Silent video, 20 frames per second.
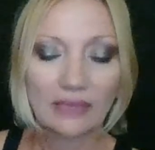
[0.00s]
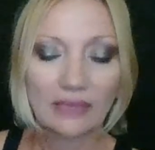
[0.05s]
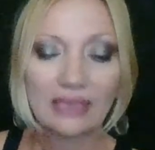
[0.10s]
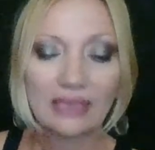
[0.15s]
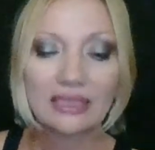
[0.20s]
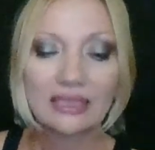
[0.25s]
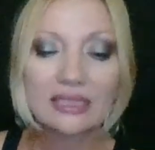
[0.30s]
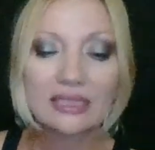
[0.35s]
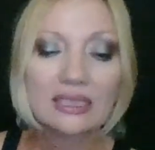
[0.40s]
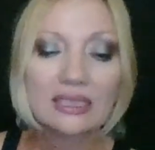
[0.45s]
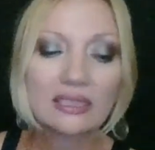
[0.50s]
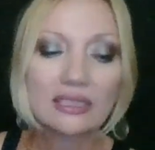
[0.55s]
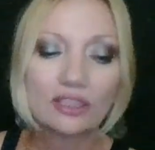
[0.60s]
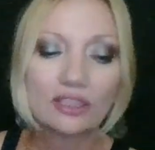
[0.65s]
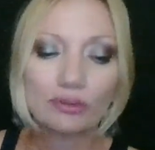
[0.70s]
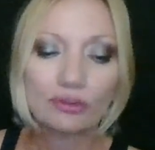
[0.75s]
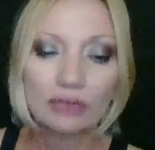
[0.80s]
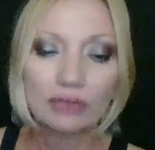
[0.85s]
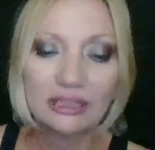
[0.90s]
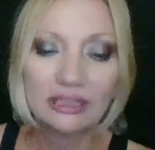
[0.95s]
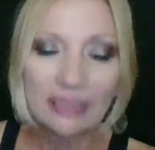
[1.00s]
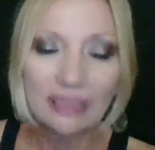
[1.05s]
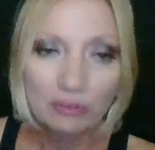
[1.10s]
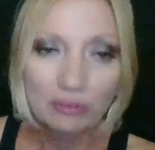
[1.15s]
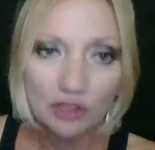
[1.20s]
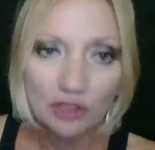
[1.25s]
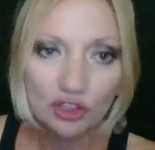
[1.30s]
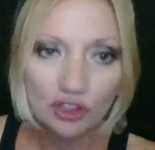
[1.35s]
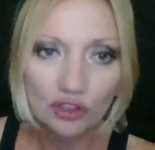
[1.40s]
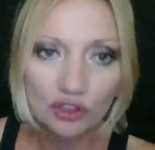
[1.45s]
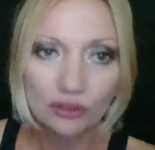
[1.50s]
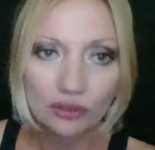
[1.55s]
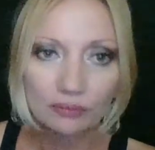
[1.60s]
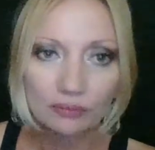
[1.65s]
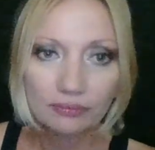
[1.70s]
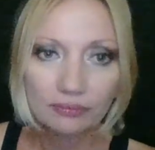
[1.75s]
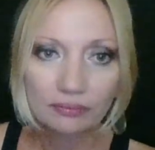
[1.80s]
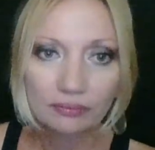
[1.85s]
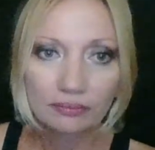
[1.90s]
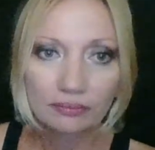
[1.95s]
This is the redemption,
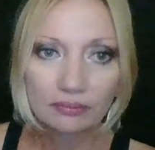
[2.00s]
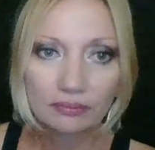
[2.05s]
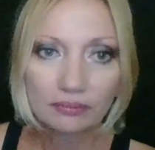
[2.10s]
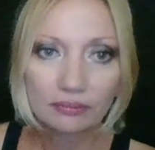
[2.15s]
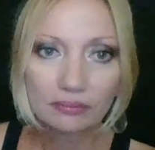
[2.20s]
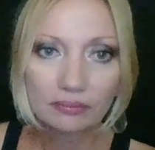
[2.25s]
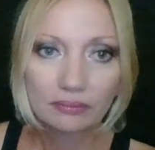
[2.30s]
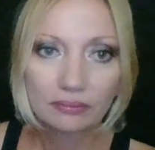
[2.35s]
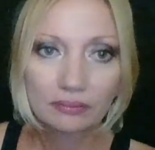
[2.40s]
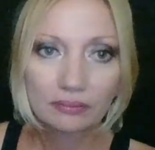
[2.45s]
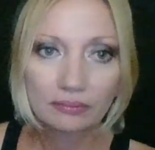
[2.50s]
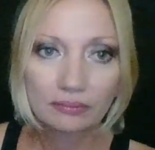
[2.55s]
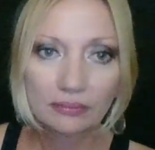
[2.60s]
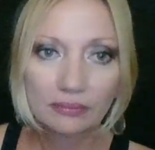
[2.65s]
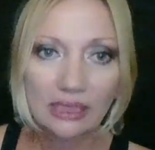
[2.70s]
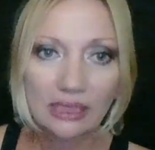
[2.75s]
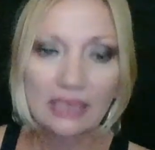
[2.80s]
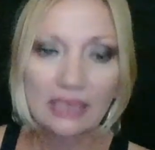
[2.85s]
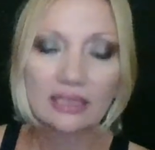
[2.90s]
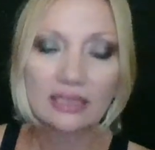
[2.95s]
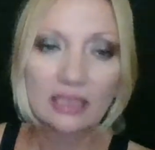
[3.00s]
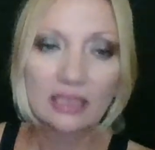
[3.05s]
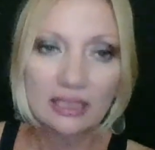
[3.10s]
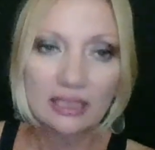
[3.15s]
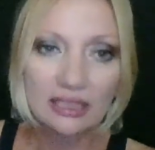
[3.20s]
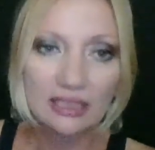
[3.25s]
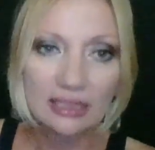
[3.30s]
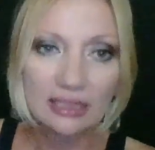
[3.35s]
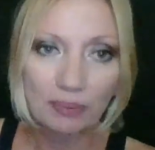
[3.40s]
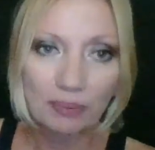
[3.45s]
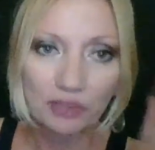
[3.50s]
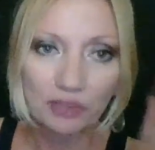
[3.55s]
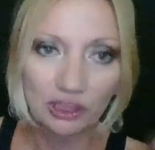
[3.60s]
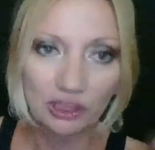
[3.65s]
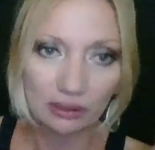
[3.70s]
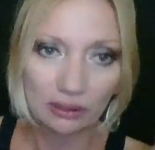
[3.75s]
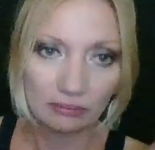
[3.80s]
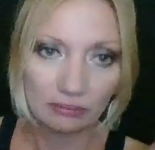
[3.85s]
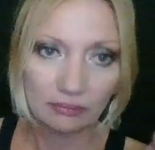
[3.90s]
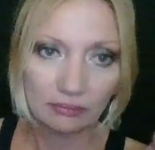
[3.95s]
is
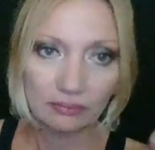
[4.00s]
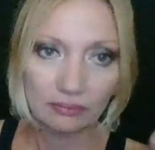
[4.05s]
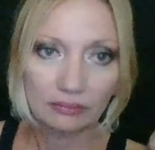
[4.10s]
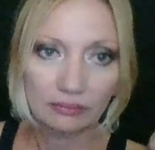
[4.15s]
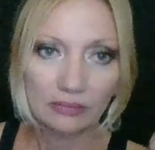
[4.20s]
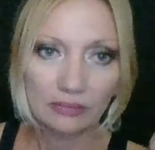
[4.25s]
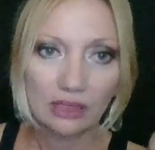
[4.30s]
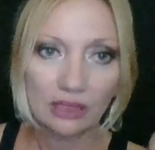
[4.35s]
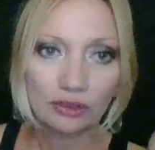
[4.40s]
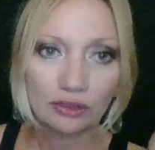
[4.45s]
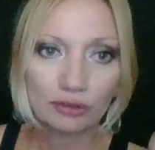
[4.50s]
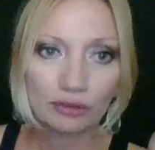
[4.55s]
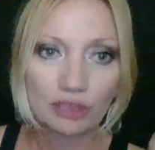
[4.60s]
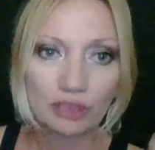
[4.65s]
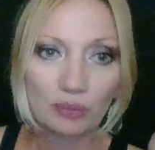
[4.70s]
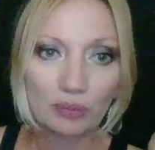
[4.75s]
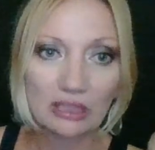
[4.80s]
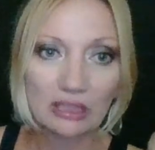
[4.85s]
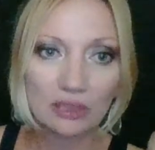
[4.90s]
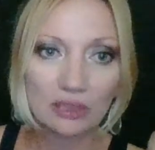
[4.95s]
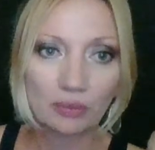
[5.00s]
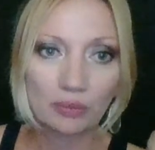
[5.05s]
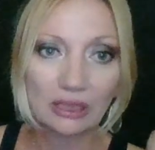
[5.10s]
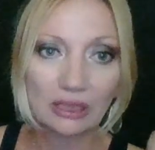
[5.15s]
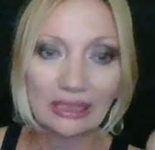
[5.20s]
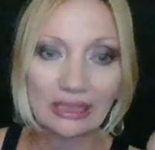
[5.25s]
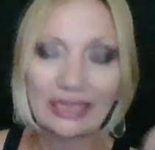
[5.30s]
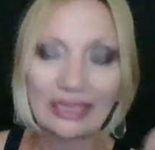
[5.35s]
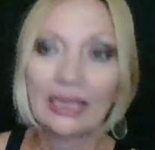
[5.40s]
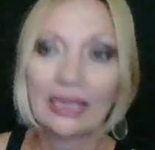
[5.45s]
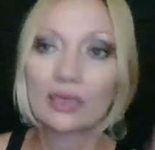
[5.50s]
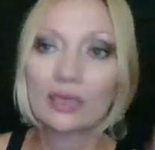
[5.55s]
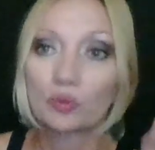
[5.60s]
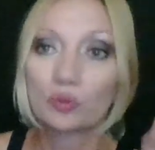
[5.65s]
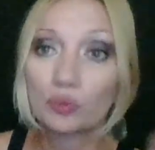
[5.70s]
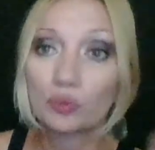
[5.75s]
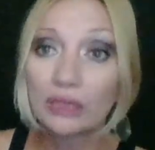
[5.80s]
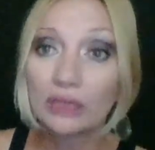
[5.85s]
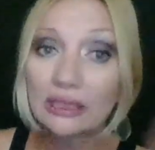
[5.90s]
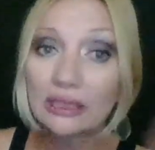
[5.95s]
accepting the responsibility
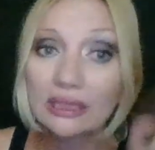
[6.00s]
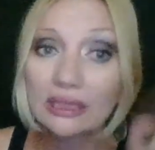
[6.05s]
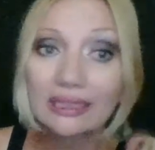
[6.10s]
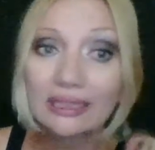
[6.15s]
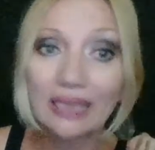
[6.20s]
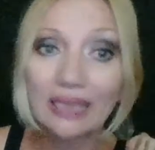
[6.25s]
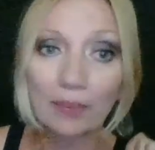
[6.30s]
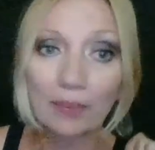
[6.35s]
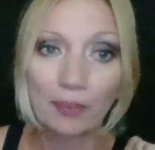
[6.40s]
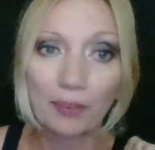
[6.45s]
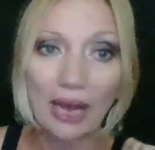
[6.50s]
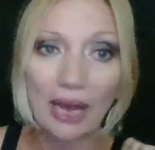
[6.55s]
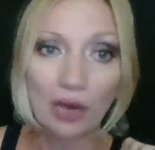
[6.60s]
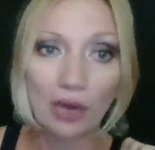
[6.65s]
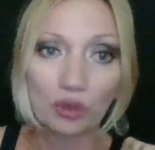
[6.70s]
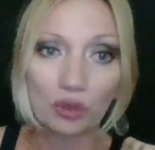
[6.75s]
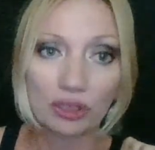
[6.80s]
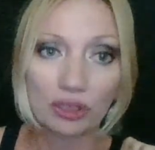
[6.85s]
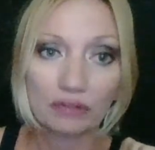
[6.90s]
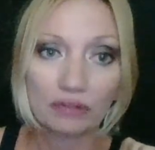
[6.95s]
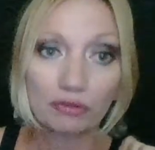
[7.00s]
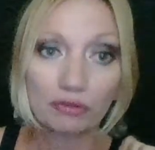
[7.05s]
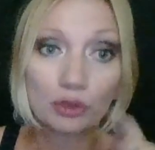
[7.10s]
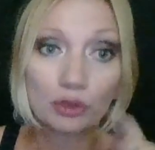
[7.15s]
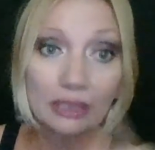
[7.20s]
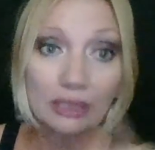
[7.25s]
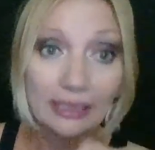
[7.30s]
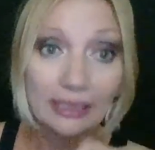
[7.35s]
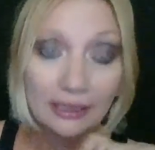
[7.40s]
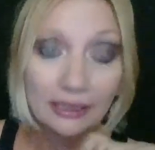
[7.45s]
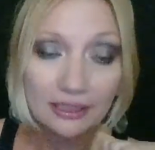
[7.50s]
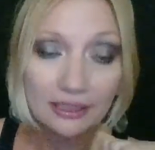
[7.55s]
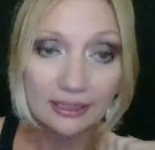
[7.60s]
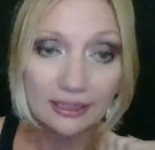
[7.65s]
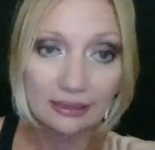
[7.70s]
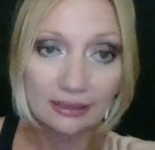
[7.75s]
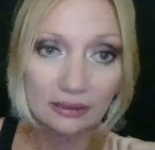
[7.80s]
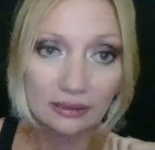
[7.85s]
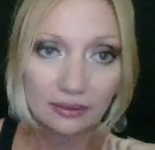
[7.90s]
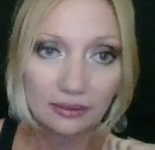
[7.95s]
and wielding that power for the
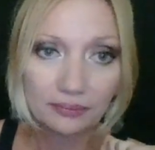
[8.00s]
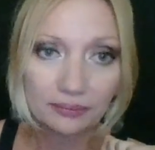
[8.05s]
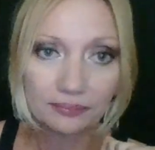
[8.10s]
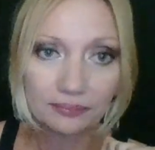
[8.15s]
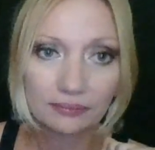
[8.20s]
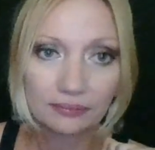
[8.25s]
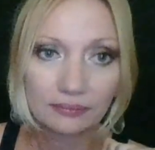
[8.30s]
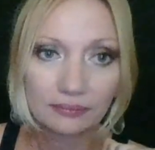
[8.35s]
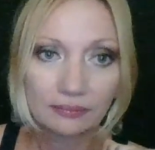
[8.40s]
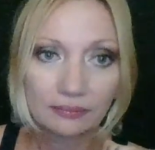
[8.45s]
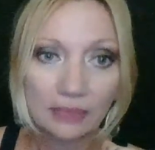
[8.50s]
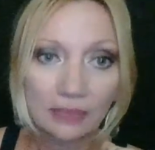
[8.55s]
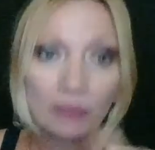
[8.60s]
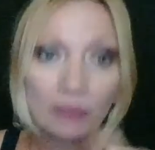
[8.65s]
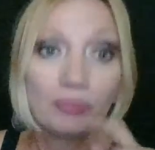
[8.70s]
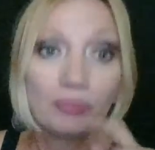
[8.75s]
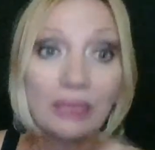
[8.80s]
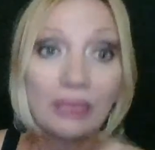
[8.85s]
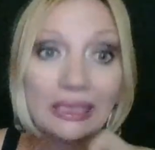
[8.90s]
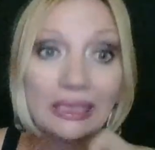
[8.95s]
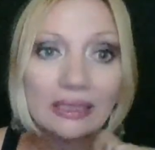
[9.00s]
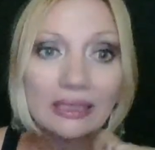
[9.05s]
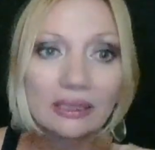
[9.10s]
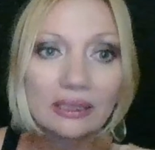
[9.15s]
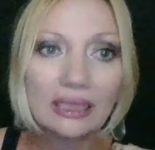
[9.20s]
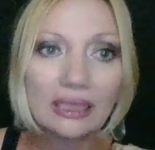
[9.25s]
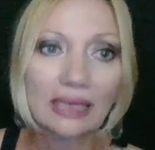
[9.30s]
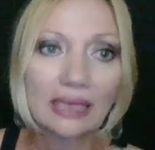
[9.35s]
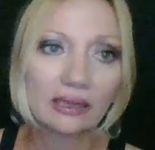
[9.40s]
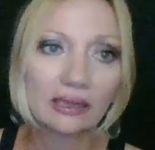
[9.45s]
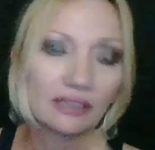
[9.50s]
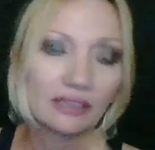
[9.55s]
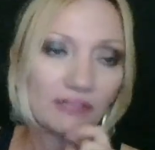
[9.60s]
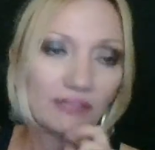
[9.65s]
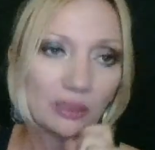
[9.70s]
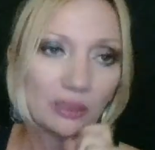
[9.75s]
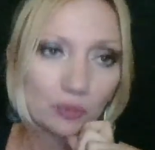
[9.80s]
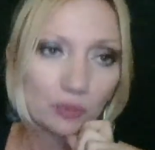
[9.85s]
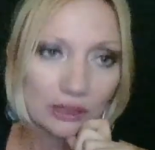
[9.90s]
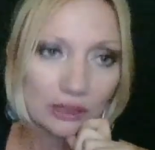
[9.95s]
innocence, being that
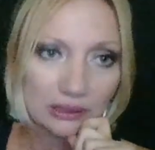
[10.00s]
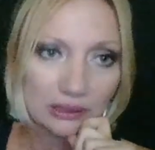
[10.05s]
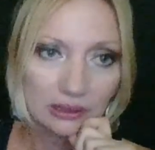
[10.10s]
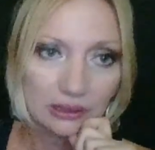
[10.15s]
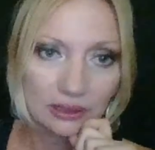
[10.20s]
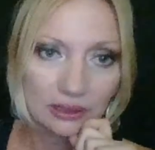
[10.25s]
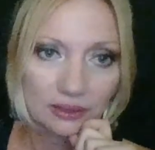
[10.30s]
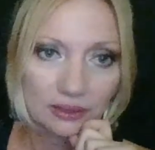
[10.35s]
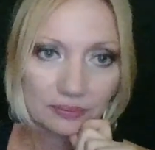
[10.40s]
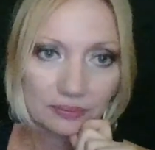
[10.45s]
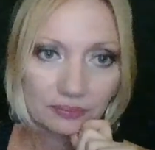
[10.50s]
living witness.